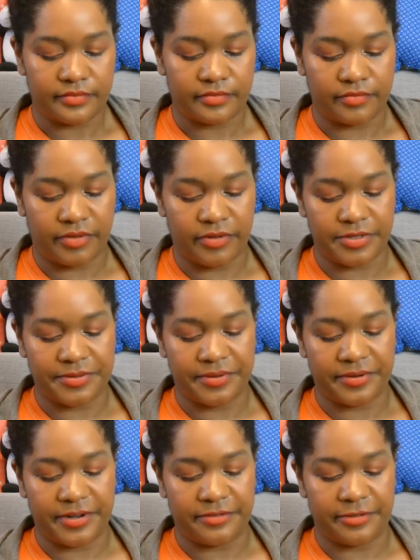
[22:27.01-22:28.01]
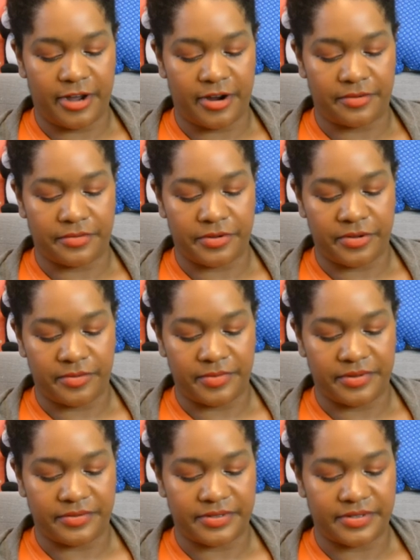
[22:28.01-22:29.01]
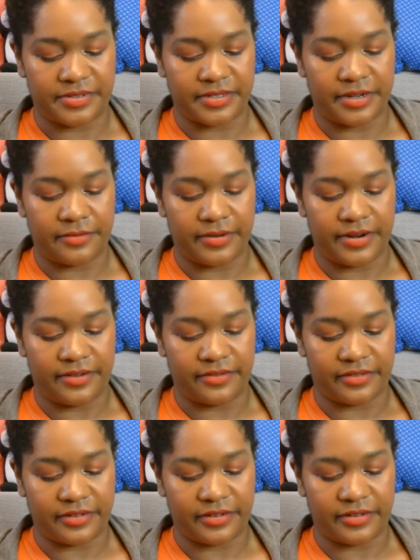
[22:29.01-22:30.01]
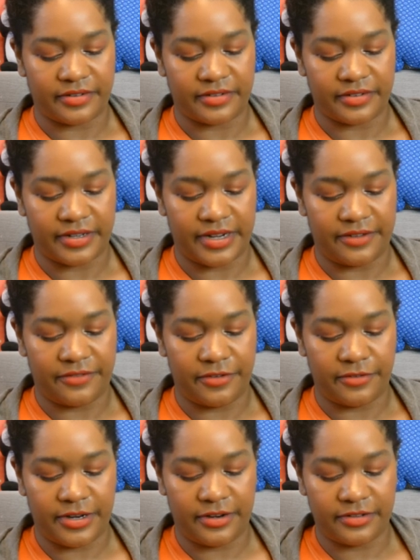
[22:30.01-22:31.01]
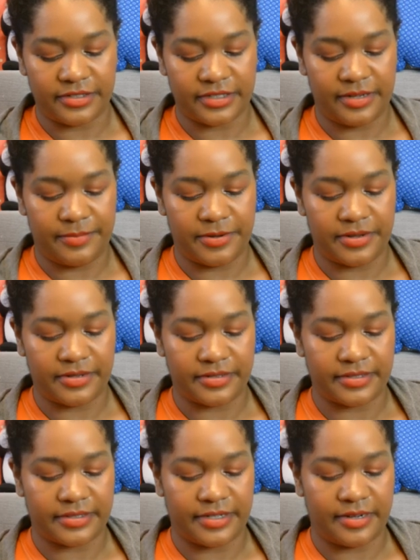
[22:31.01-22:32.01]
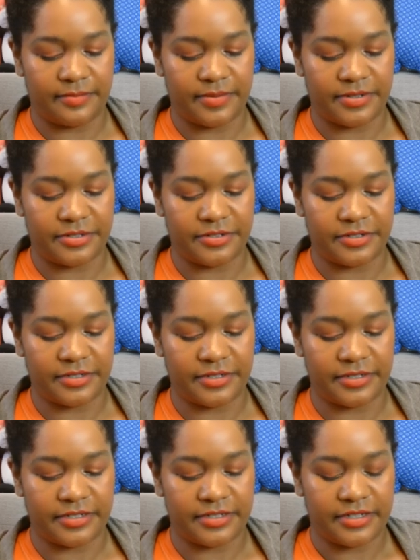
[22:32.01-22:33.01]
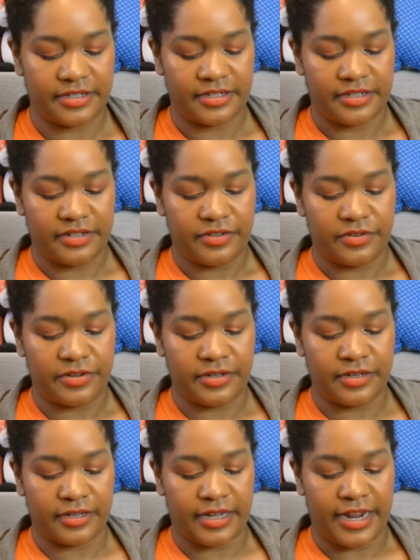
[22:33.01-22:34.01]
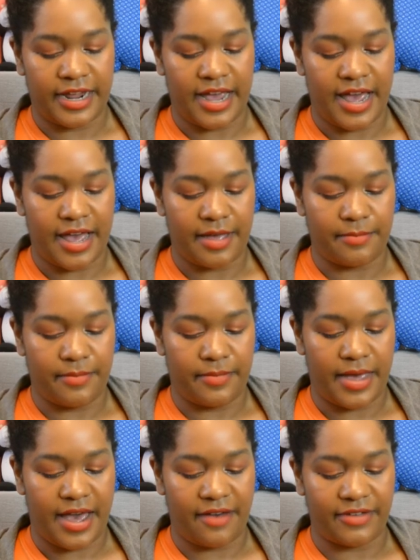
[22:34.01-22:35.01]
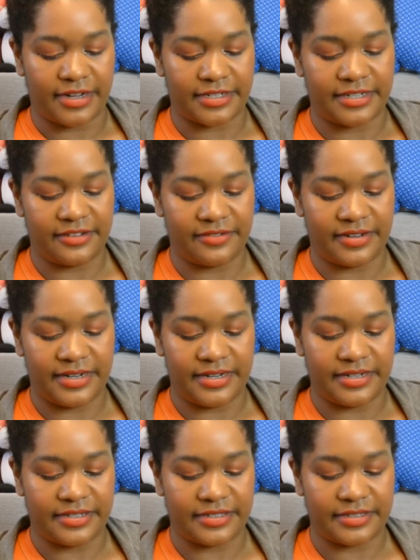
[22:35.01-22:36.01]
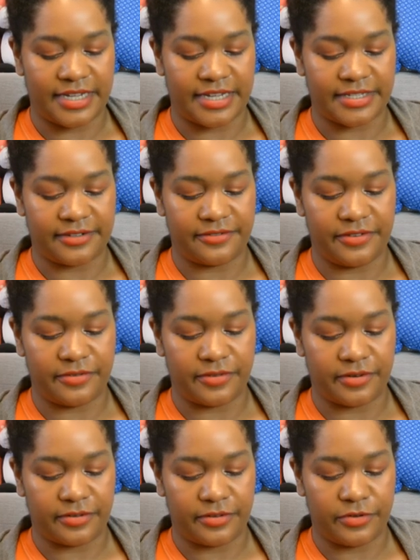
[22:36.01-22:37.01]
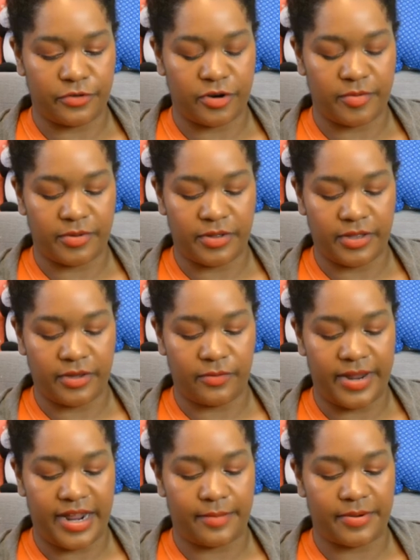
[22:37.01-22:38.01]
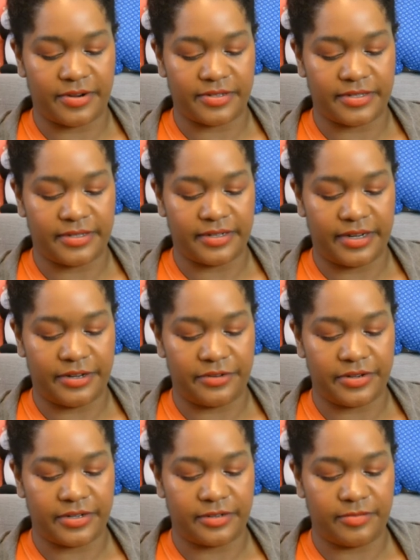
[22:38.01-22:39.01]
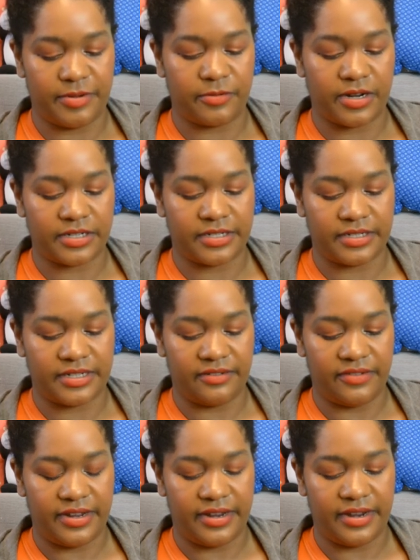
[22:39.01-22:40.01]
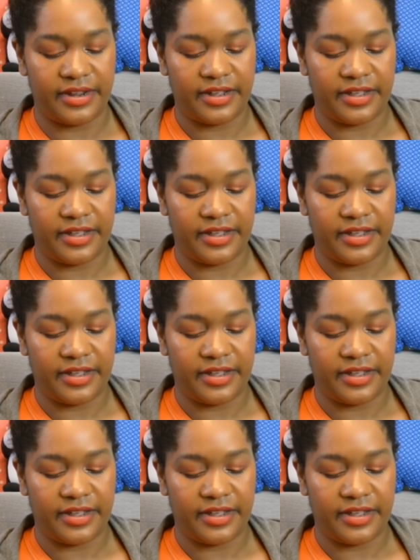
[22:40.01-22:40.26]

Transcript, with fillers: But once we were in our room, it was just like whatever. Like if you didn't sleep, you didn't sleep, but you couldn't you couldn't like have activities as if you were normal awake person like you couldn't be watching tv